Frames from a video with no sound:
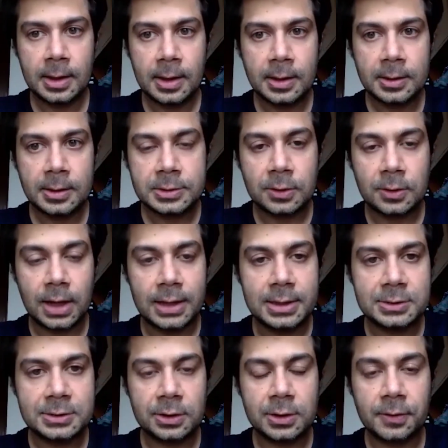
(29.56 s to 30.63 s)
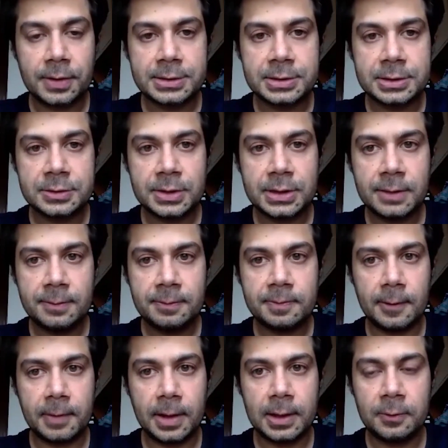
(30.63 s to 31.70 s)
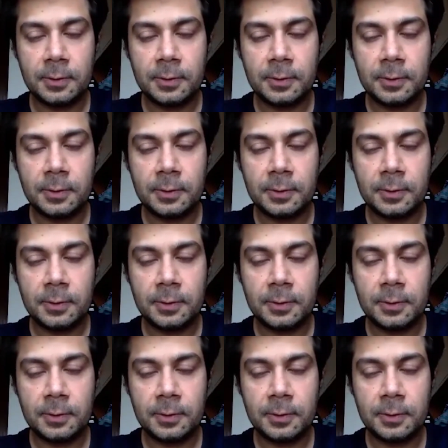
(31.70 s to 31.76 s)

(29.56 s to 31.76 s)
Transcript: So Ali's got the questions with him. Ali,